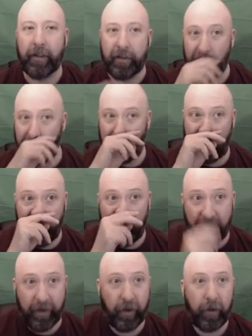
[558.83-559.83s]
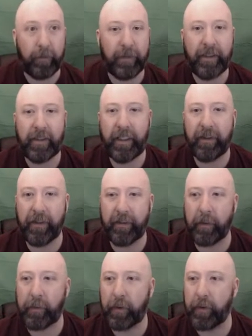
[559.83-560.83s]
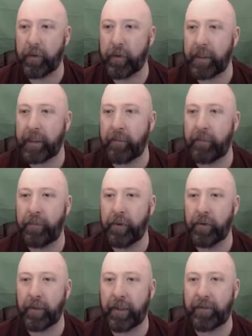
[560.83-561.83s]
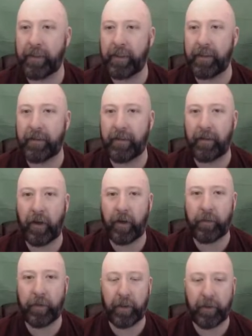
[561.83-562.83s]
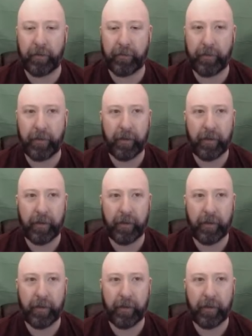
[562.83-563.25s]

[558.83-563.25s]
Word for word: So we are at home, City of Liverpool, in Bootle FC's home turf.